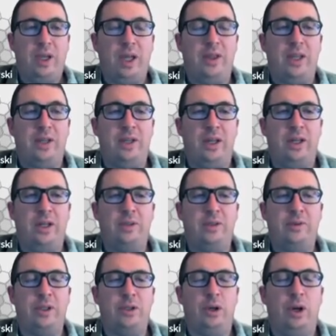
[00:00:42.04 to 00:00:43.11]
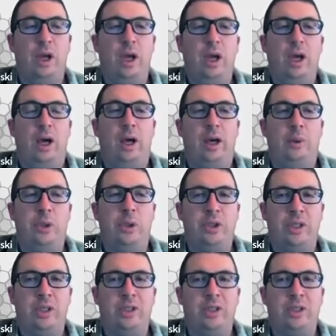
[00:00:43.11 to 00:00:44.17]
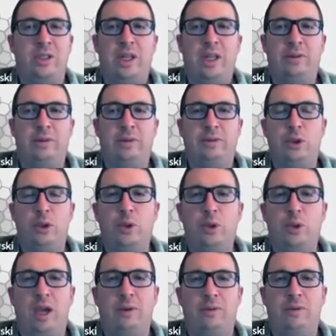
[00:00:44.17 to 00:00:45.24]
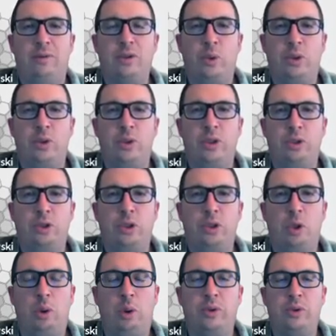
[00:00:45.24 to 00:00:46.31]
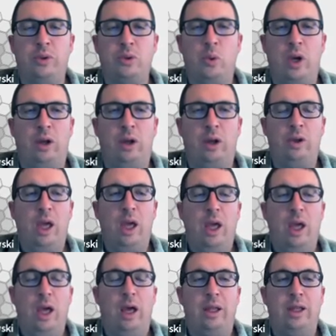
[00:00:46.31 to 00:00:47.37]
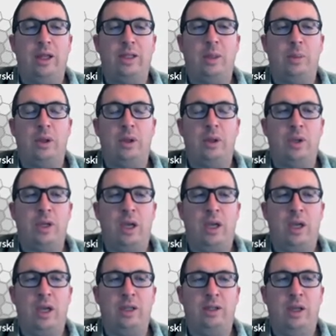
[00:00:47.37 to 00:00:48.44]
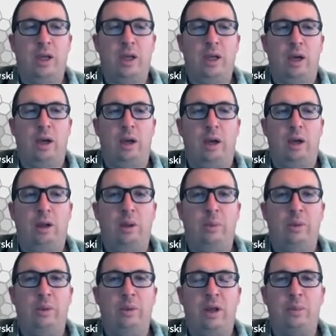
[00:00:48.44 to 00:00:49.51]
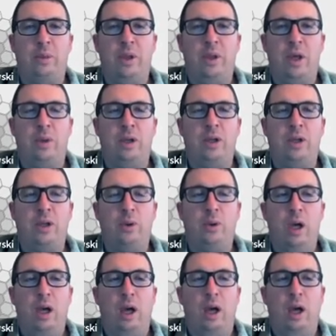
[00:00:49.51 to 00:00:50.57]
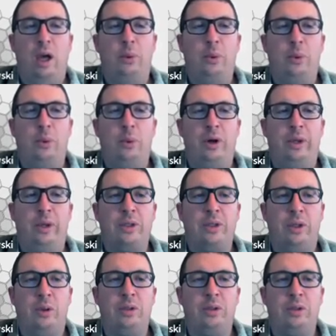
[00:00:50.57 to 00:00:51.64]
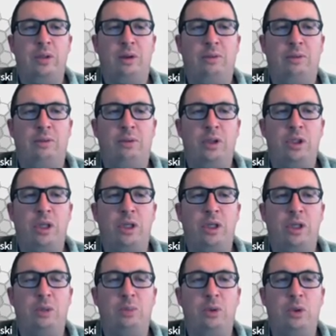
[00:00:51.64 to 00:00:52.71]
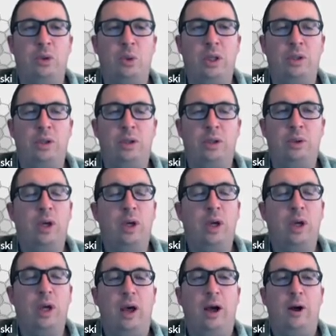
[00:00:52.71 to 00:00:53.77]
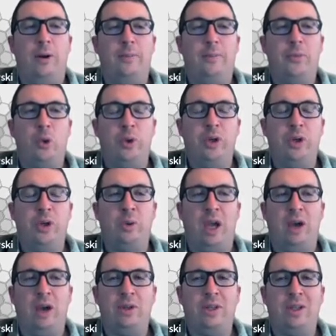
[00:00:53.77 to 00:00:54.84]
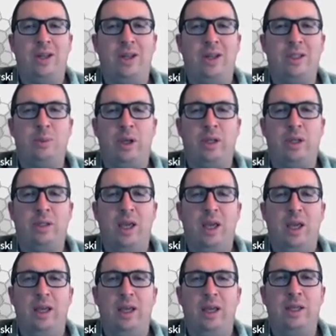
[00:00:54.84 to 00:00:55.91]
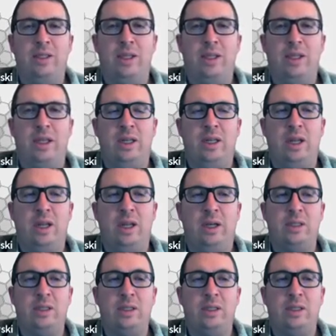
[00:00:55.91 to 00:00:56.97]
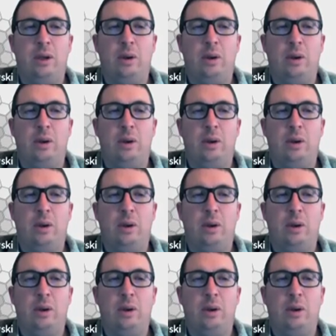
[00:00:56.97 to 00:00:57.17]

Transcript: the attendance feature, which is native to Canvas, will still show up as well. That's something that we can't eliminate from that menu. But we wanted to make sure there was a differentiation between the two. The reason we have Attendance Plus is it does